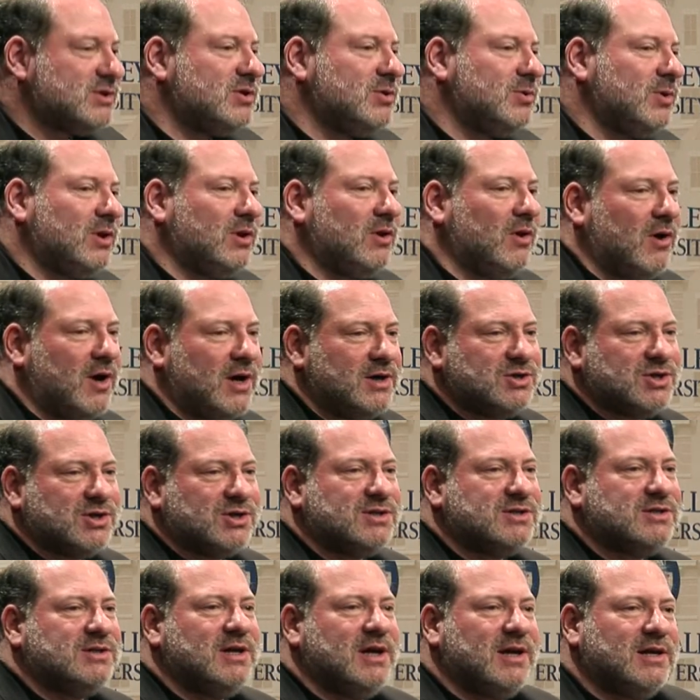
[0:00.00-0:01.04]
to a large
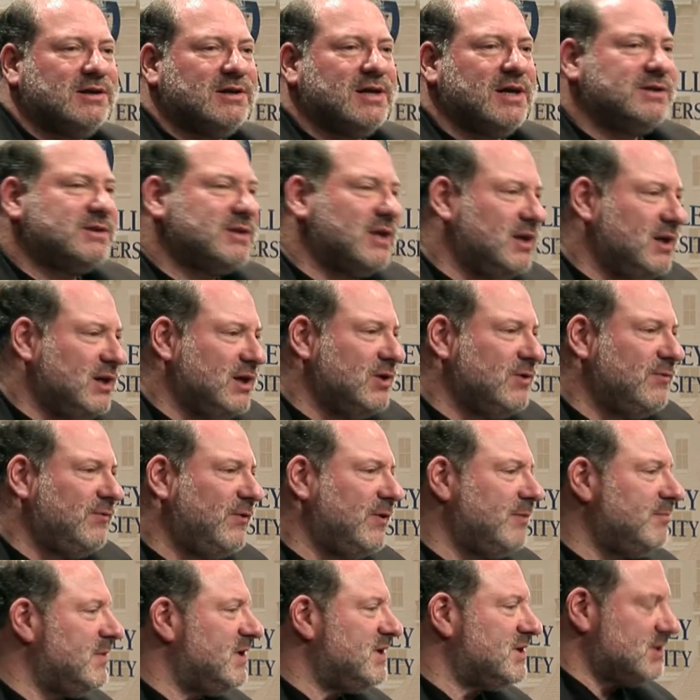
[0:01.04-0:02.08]
extent as a
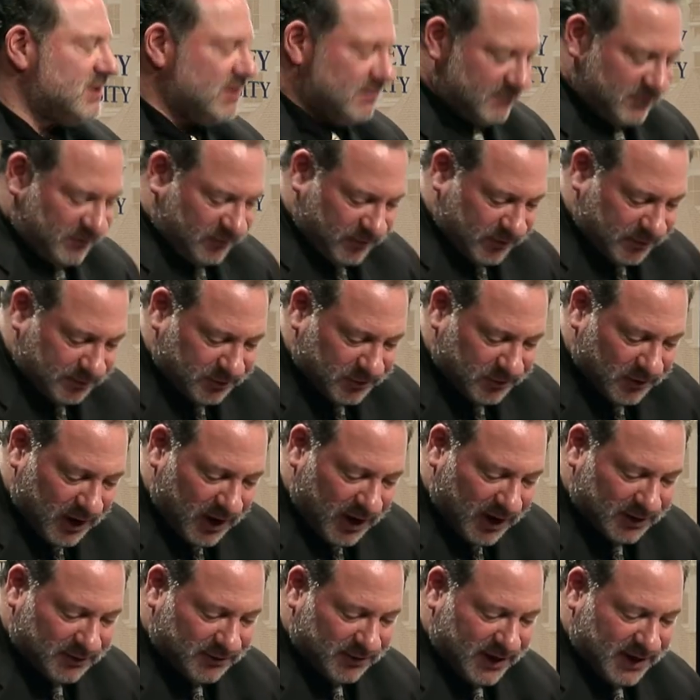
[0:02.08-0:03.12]
euphemism for
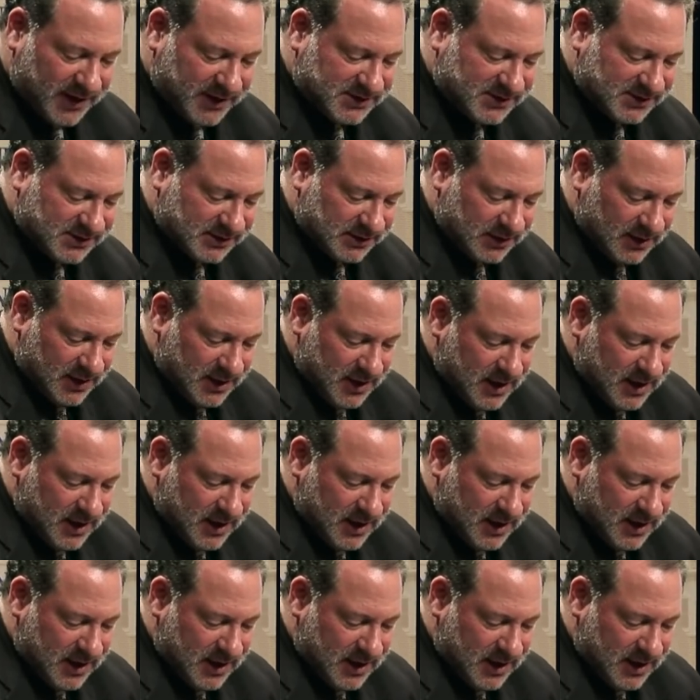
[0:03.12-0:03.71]
progress.